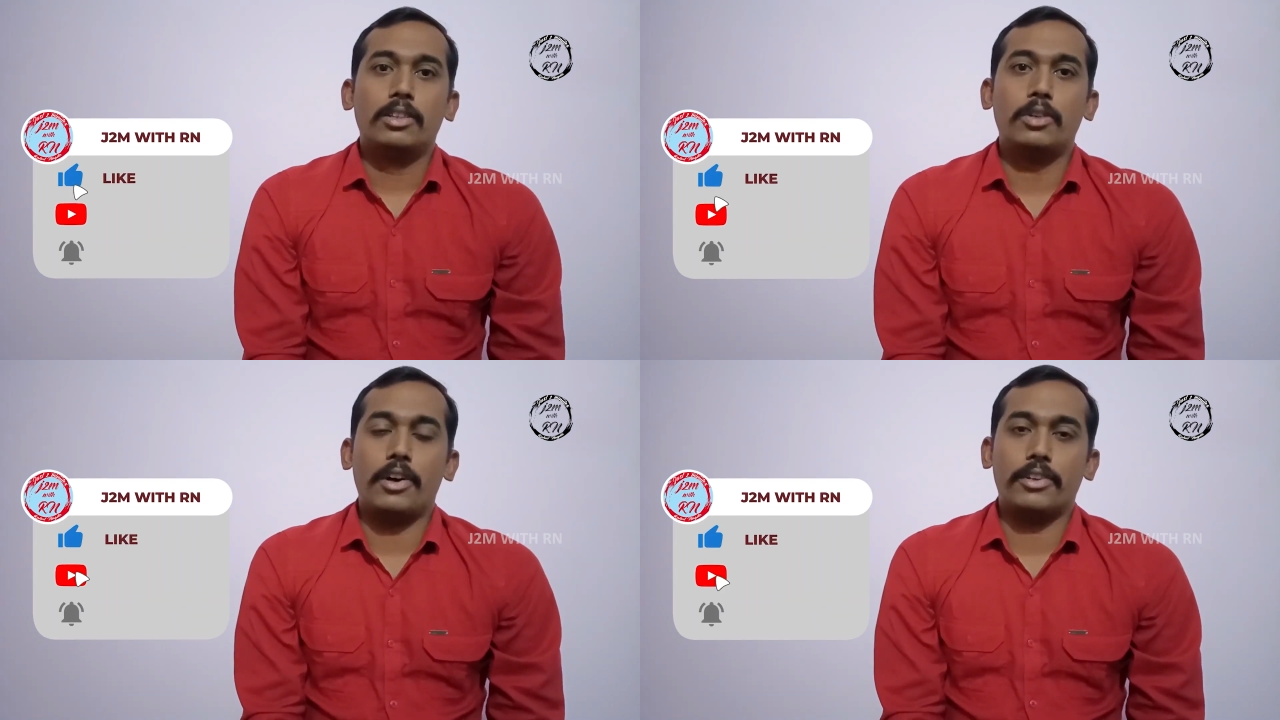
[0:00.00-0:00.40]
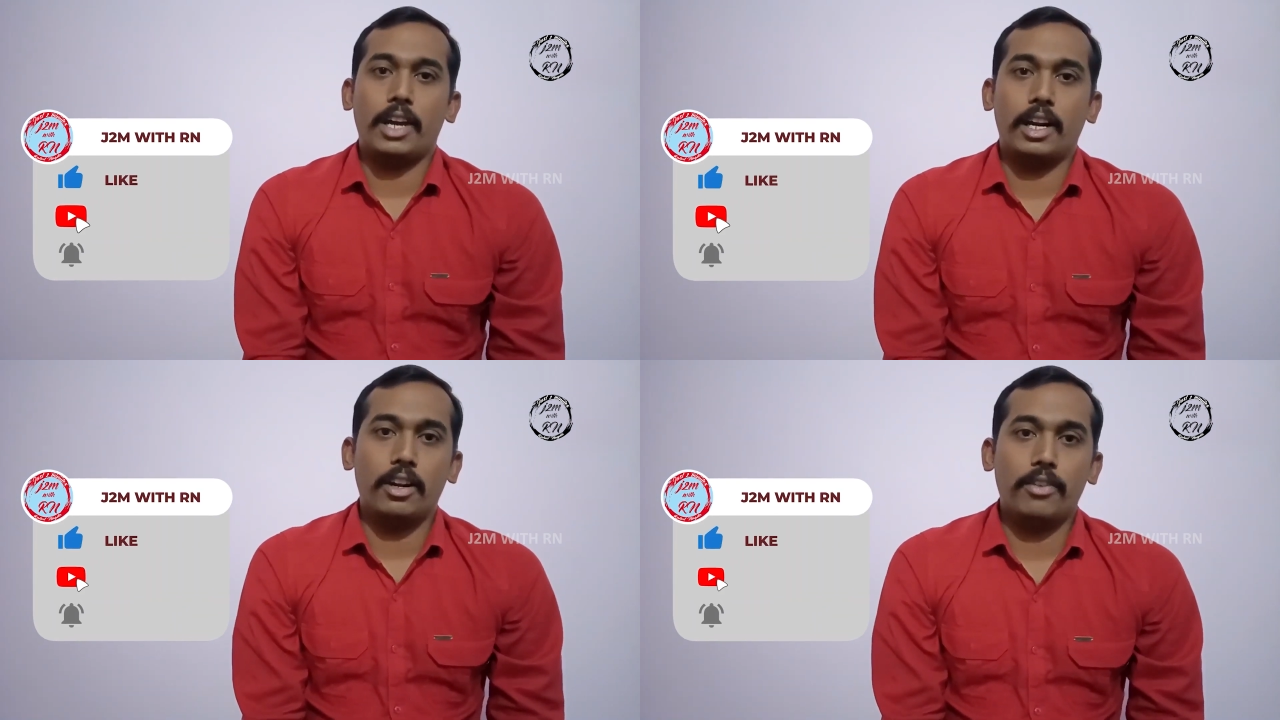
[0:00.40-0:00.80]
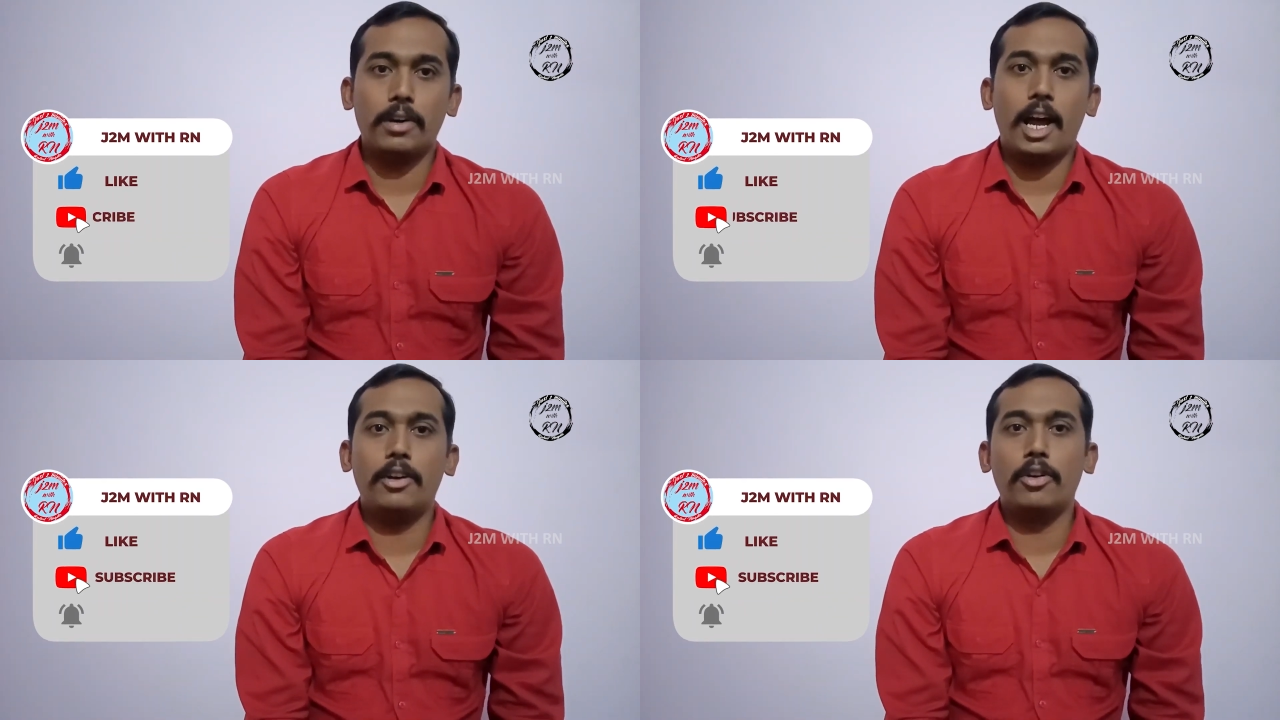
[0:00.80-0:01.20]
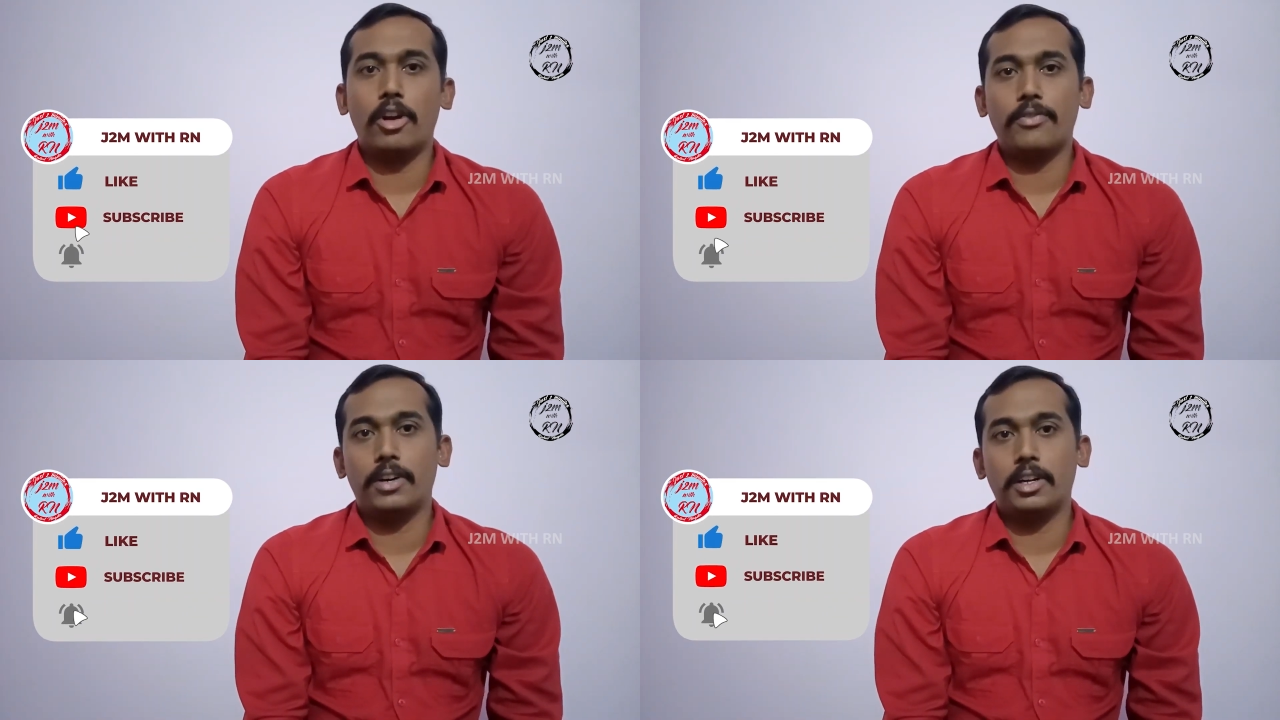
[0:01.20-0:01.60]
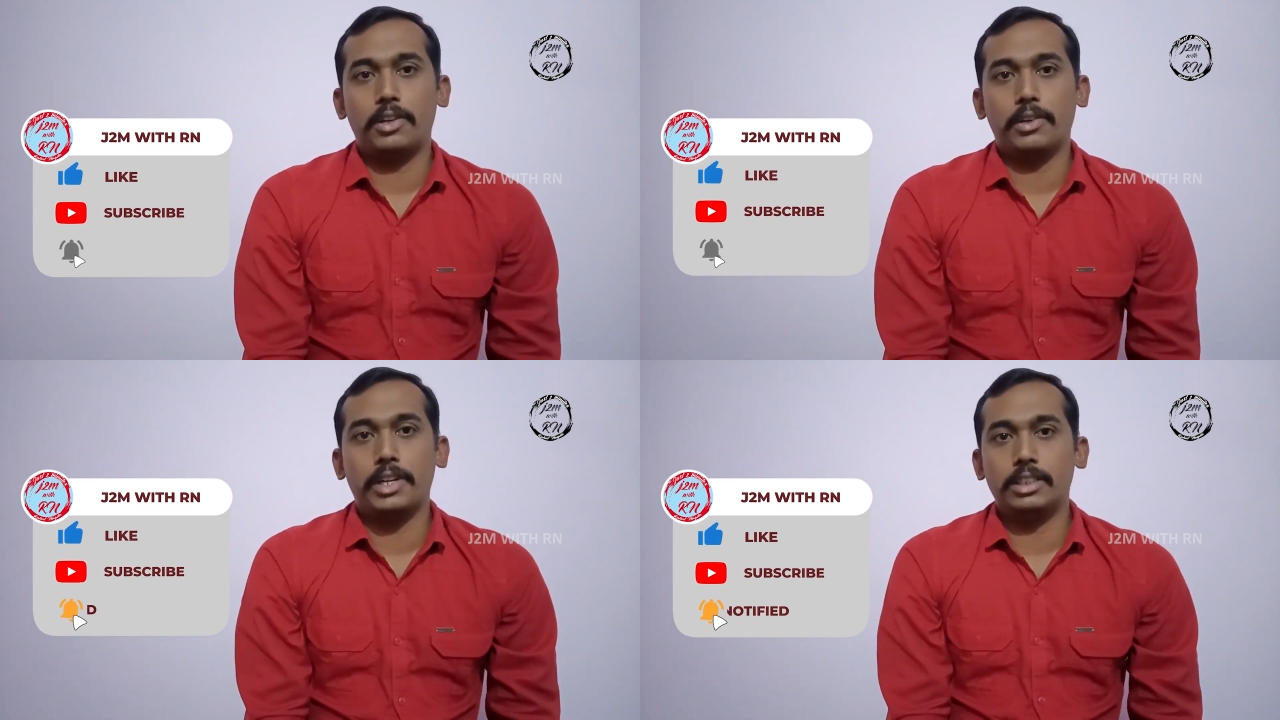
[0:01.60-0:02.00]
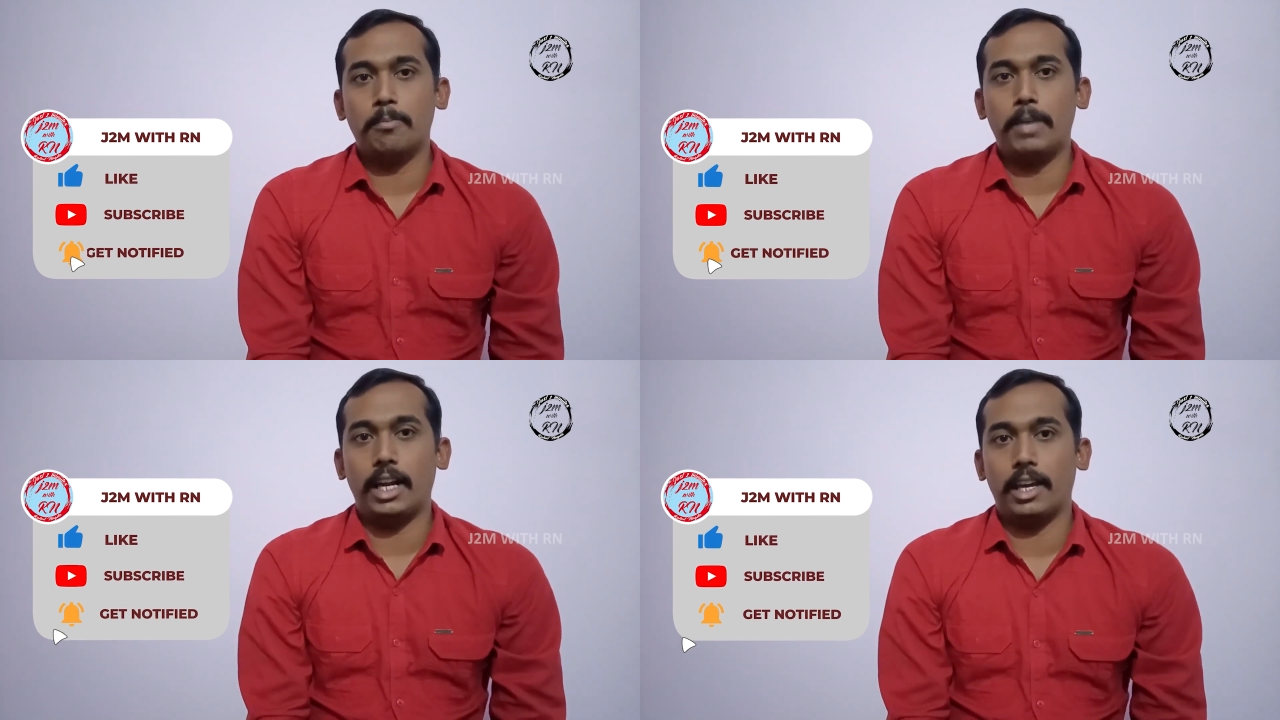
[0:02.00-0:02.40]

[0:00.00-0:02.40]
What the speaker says: to our channel. And do not forget to hit the bell